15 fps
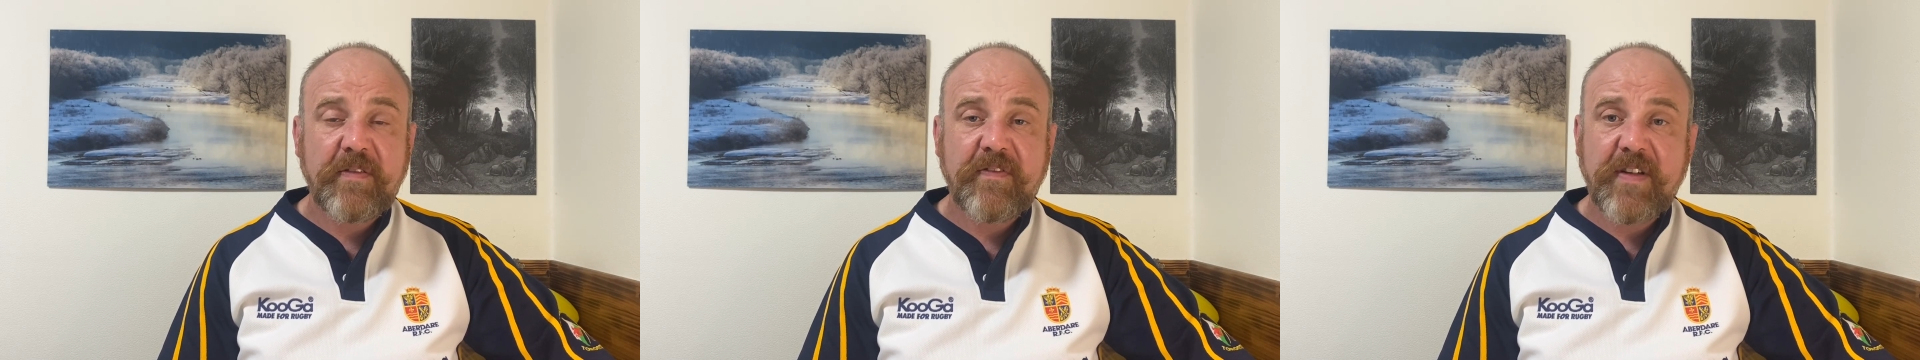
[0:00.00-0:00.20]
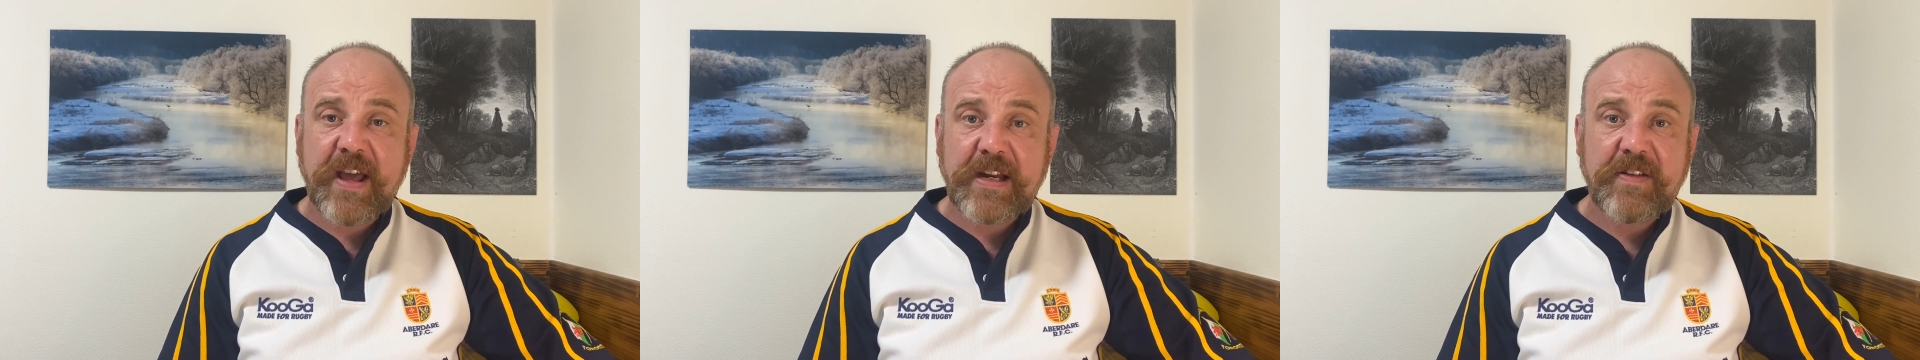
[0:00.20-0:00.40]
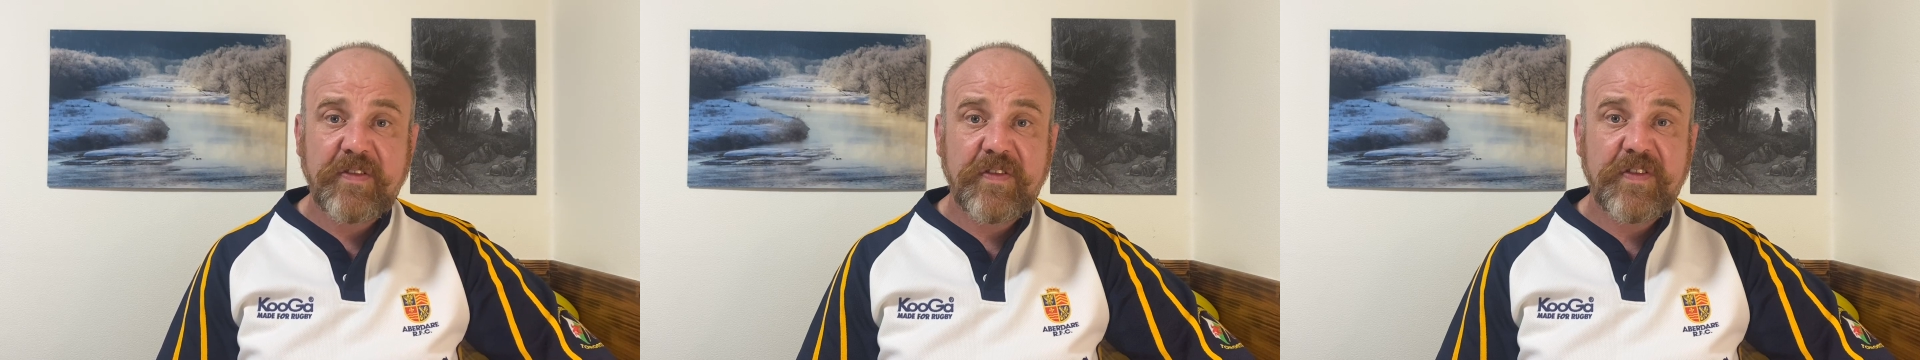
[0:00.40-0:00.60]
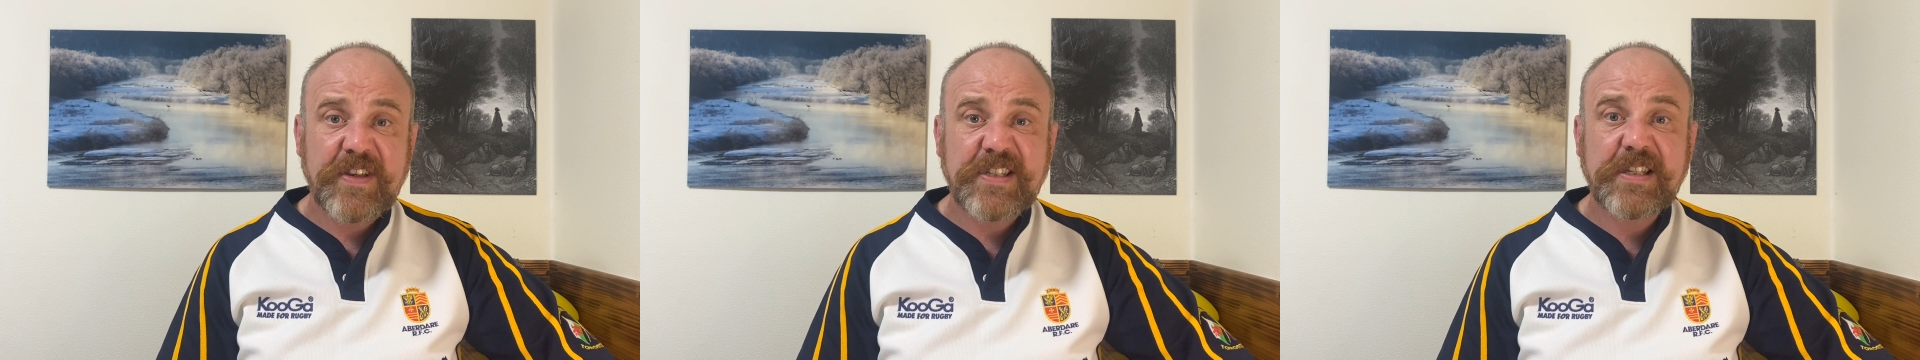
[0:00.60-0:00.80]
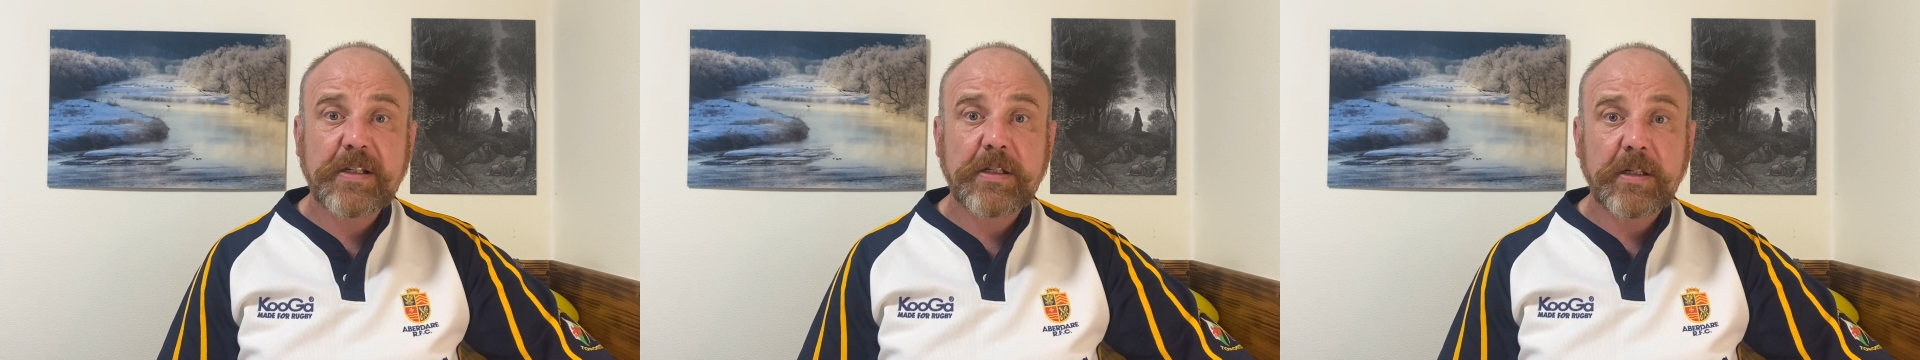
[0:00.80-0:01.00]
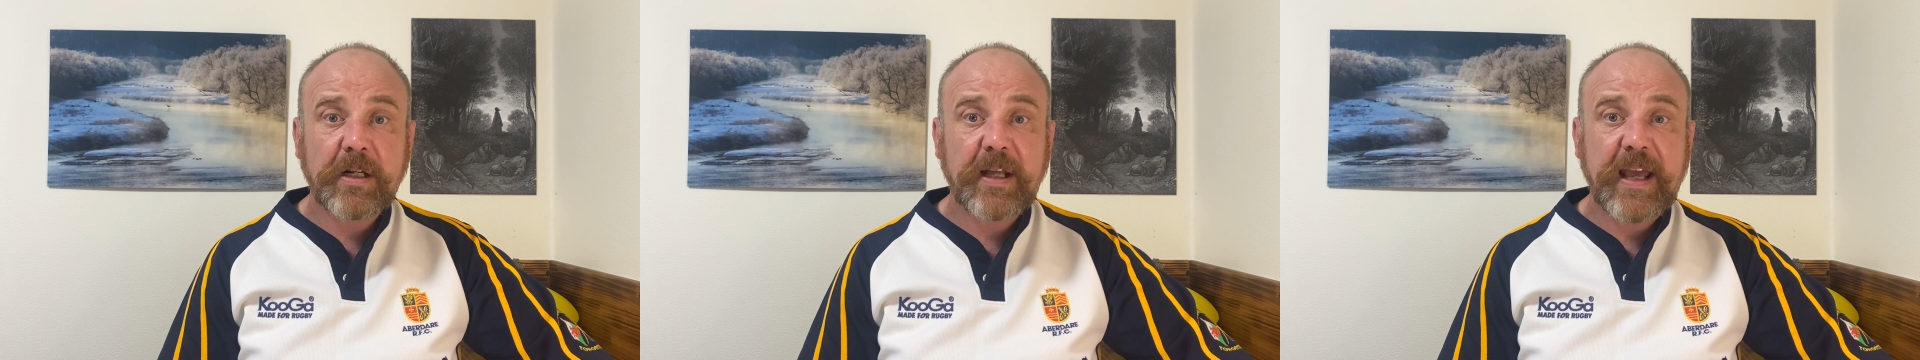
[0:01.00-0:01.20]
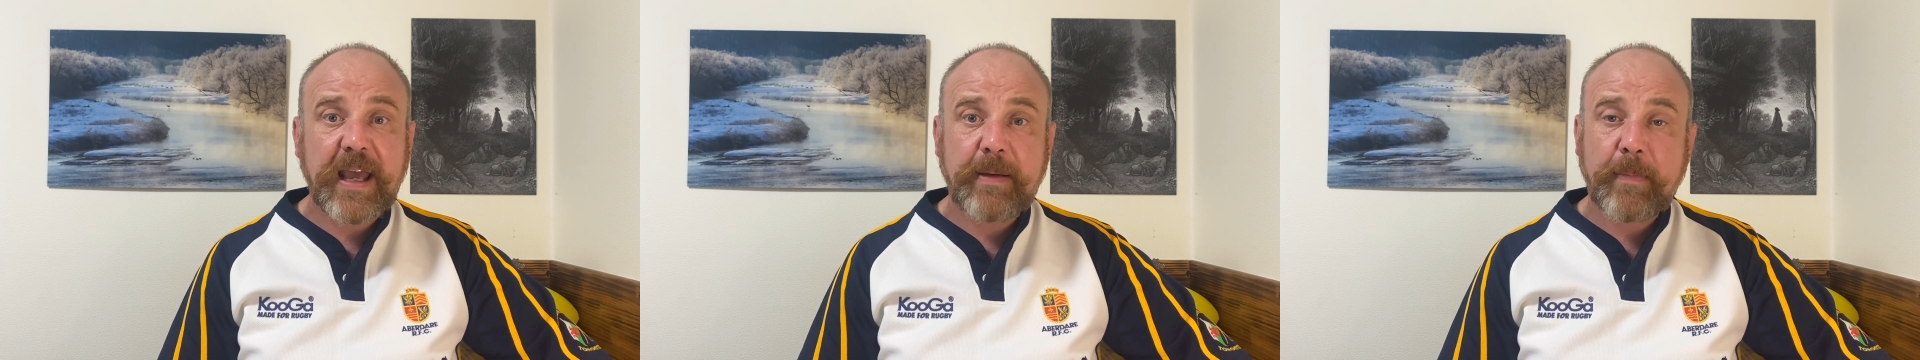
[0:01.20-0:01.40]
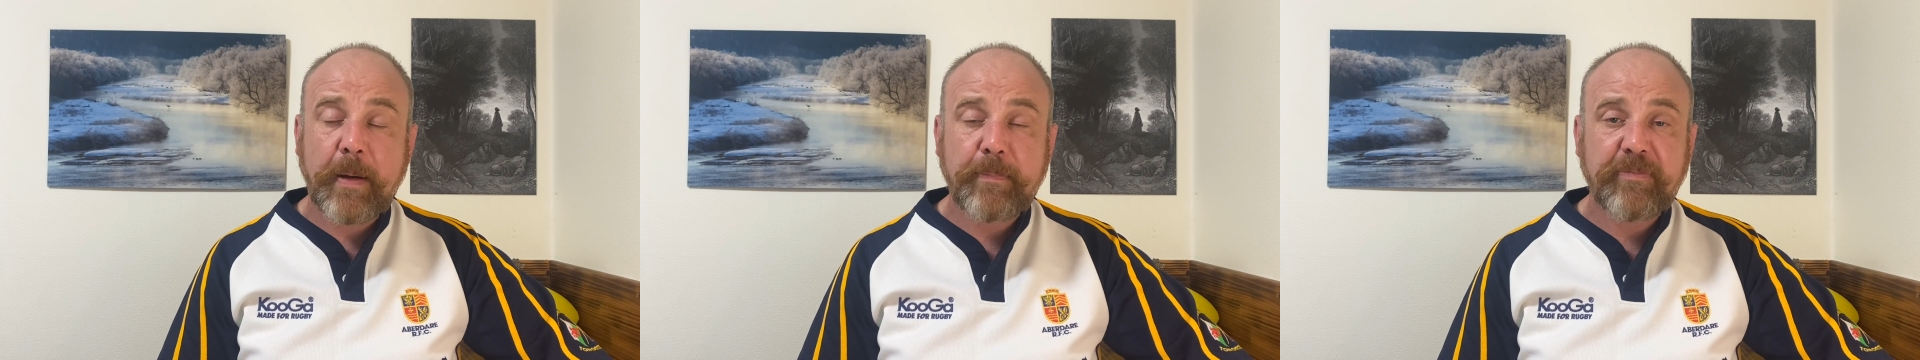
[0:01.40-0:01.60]
very physical
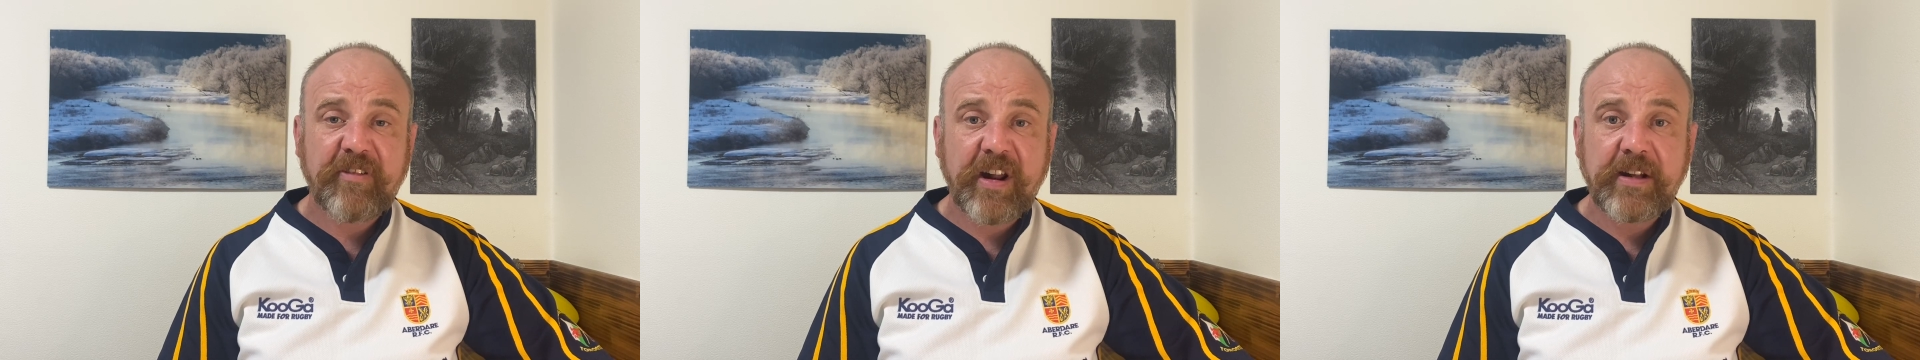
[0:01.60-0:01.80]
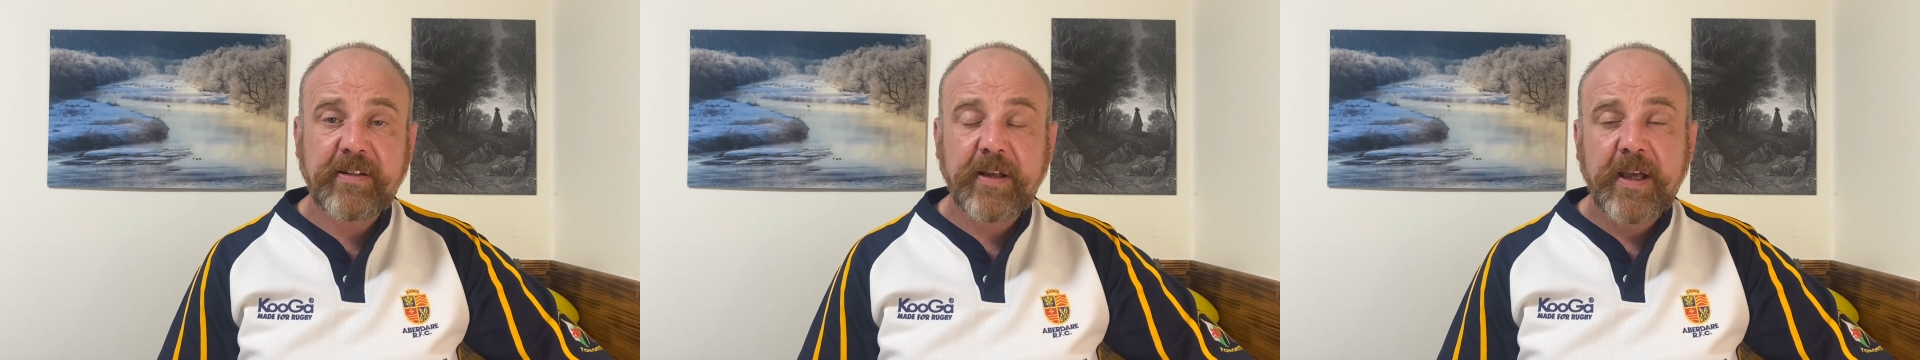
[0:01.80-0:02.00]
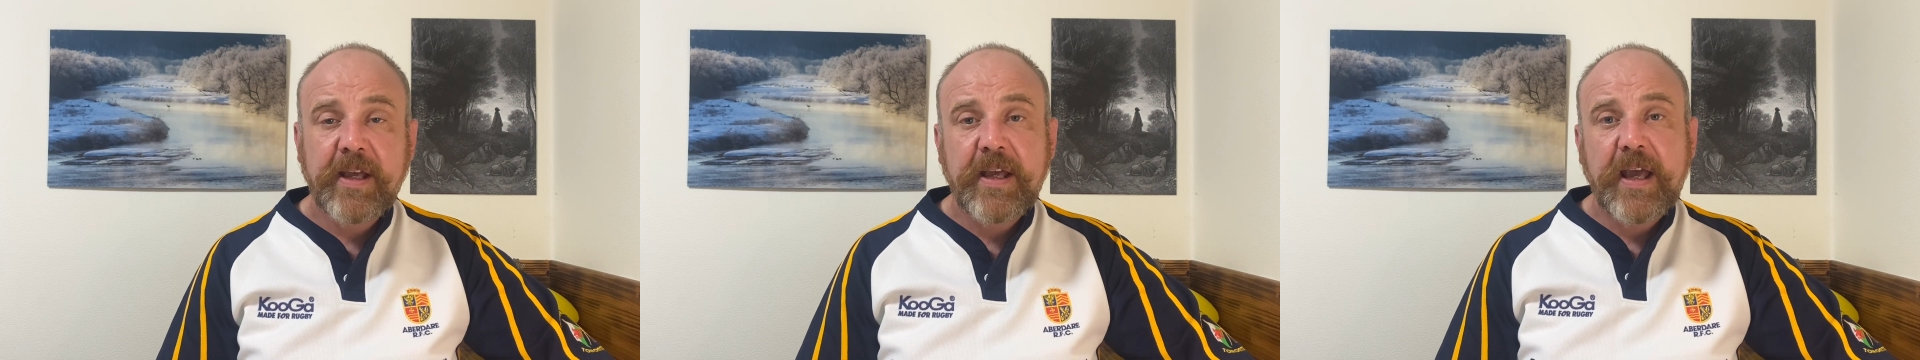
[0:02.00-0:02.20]
game up front.